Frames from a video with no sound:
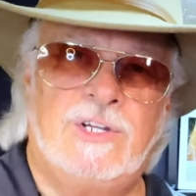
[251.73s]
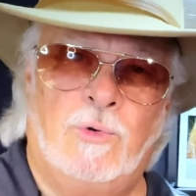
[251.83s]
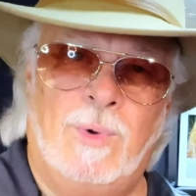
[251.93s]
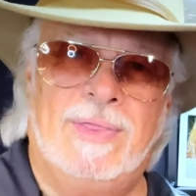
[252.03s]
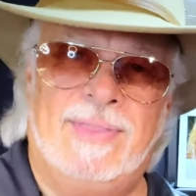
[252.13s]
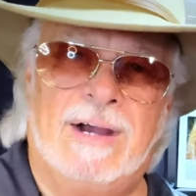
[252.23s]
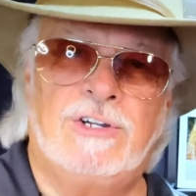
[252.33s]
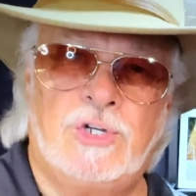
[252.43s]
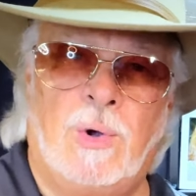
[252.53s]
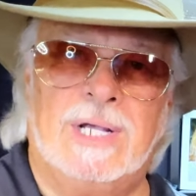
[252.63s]
to win their
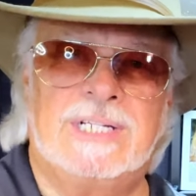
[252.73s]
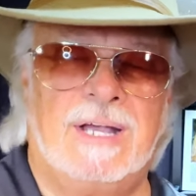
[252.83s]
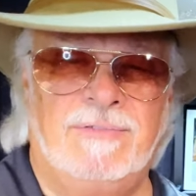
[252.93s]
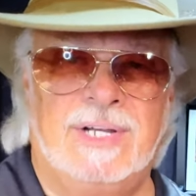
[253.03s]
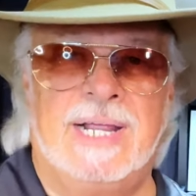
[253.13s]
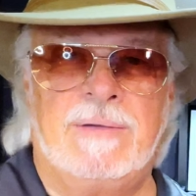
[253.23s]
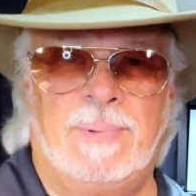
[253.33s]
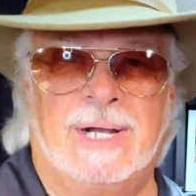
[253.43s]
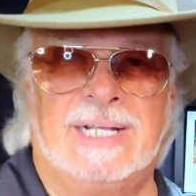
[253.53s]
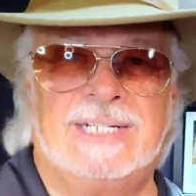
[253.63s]
choice of an Ink
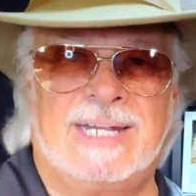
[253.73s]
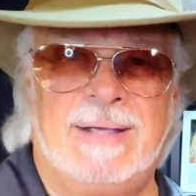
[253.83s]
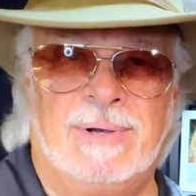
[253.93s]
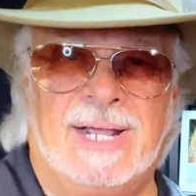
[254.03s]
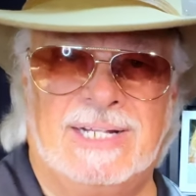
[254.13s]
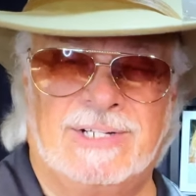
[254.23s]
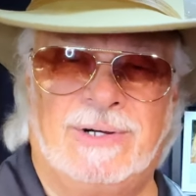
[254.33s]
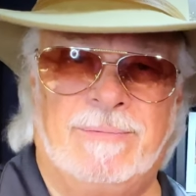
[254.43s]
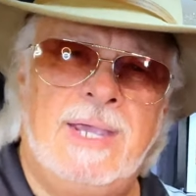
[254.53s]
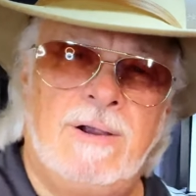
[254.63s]
Buddy stabilizer.